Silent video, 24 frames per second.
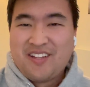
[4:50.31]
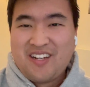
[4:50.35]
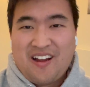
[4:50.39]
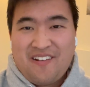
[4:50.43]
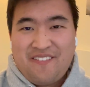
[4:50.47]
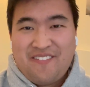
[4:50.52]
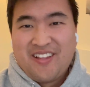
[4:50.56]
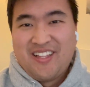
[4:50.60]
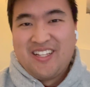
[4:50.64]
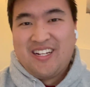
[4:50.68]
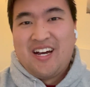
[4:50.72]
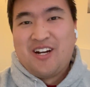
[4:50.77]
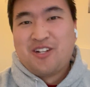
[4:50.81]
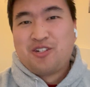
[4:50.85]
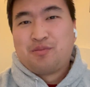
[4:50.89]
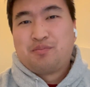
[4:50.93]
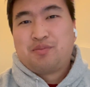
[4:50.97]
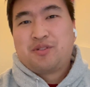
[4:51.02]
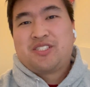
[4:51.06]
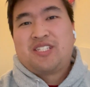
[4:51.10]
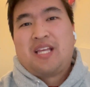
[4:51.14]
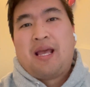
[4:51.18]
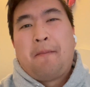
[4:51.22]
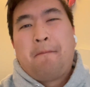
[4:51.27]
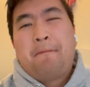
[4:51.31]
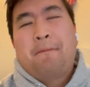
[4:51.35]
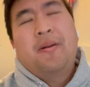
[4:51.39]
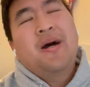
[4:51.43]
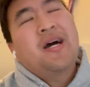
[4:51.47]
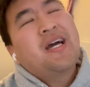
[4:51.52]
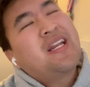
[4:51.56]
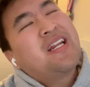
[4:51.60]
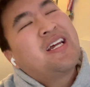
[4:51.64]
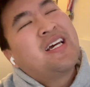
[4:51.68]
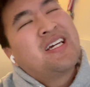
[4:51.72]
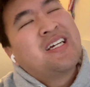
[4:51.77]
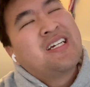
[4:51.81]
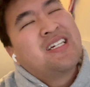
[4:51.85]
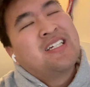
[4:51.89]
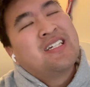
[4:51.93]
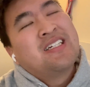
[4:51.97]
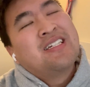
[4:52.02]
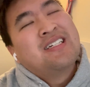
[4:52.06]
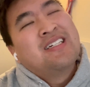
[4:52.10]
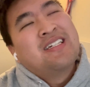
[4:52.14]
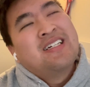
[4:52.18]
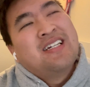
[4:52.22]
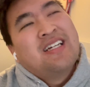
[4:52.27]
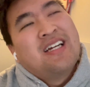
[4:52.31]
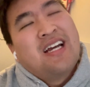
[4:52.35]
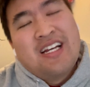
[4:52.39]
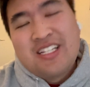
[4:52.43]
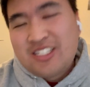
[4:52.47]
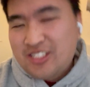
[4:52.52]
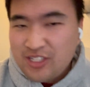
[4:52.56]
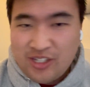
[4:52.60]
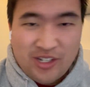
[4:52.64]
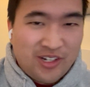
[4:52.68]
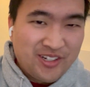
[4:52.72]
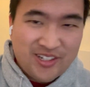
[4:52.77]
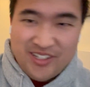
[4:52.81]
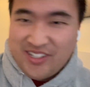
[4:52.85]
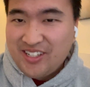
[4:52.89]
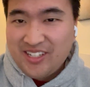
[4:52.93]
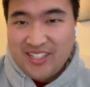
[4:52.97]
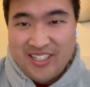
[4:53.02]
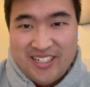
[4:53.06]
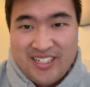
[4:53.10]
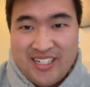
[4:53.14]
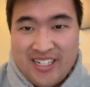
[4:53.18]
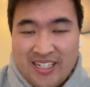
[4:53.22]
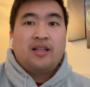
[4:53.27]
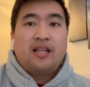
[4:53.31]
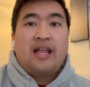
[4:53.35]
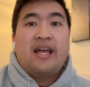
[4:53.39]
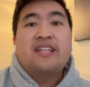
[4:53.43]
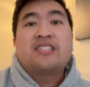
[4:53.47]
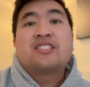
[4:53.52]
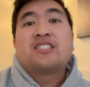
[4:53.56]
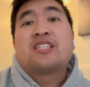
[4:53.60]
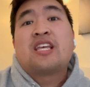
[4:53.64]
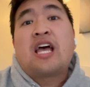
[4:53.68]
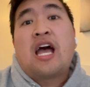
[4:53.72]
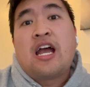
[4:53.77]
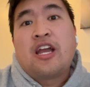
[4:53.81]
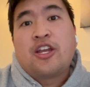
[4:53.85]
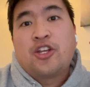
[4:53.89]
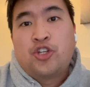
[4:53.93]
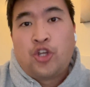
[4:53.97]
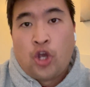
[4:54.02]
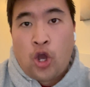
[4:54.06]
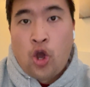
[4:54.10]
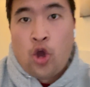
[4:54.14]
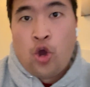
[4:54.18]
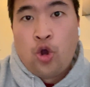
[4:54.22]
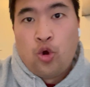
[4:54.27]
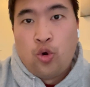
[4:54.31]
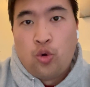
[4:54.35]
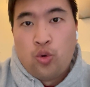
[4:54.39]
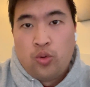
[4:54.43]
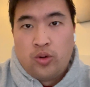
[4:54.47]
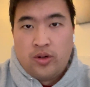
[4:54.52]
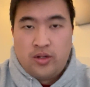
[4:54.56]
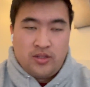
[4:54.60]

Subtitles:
not feeling 100%, but it's all good. Let's go.